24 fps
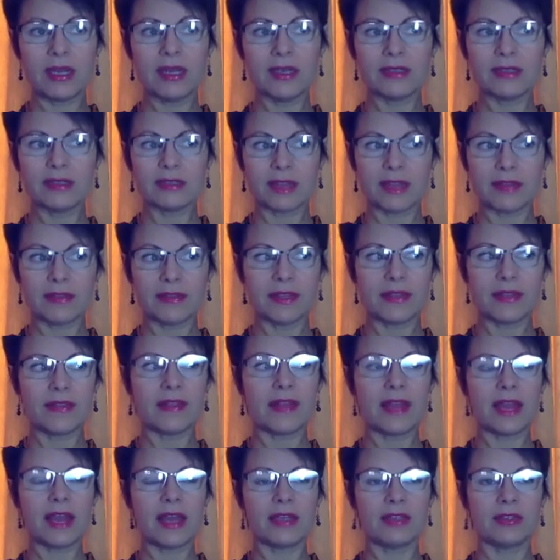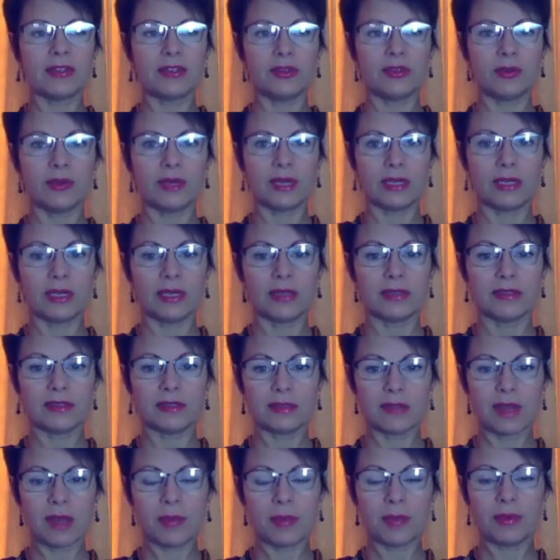something that you cannot
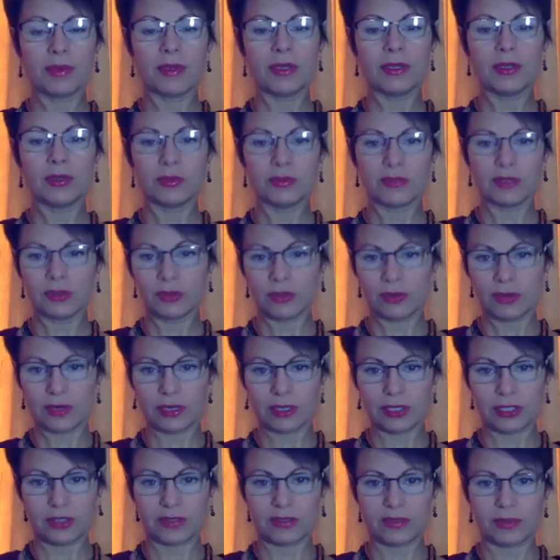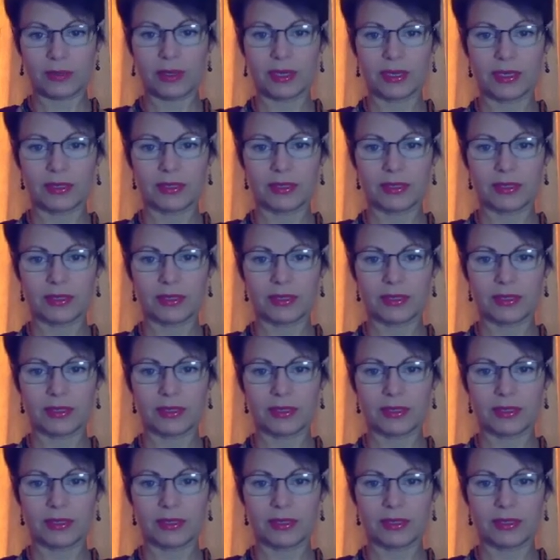stop using your conscious mind.